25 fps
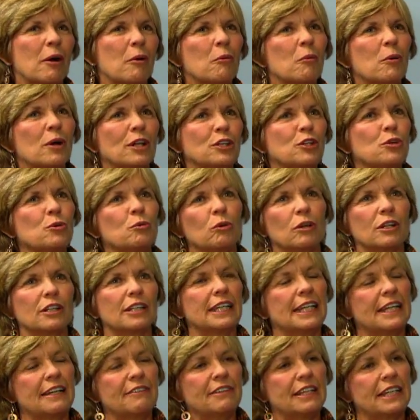When you were
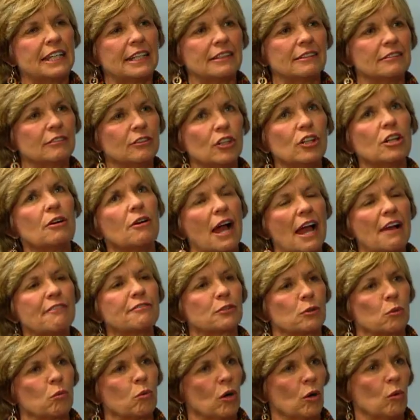living,
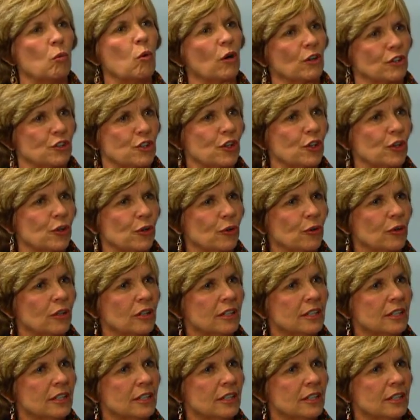after World War II,